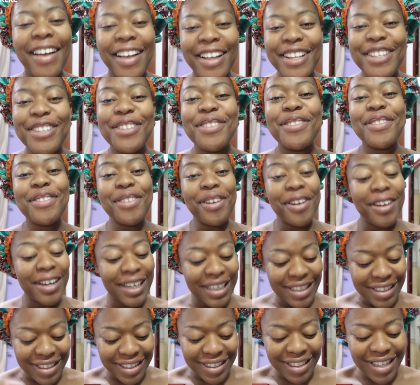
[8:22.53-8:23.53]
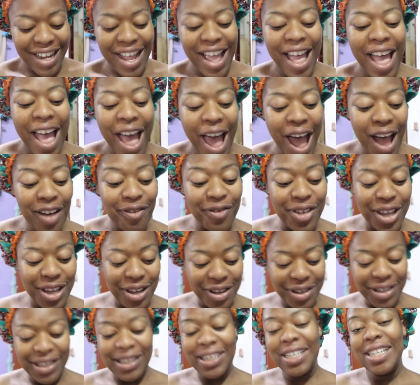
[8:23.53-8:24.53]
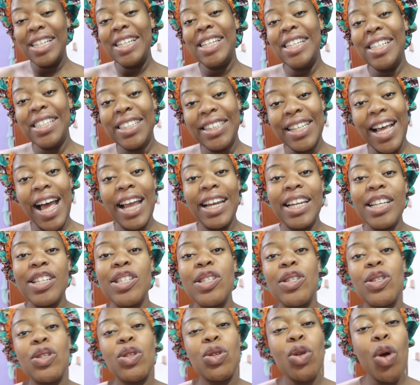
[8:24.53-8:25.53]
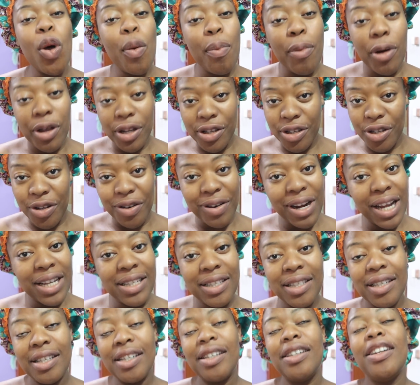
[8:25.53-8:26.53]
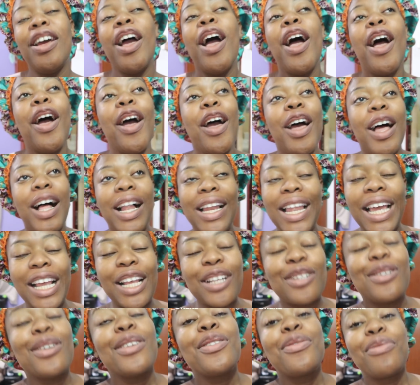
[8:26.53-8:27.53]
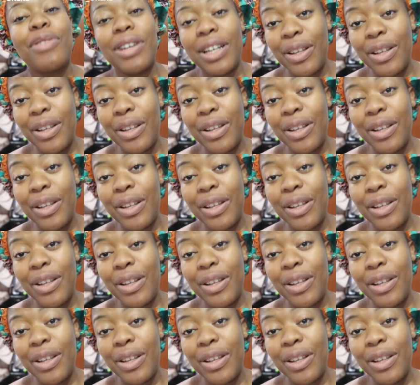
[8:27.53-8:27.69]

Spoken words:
so good. I've been using it and it's so moisturizing, like it just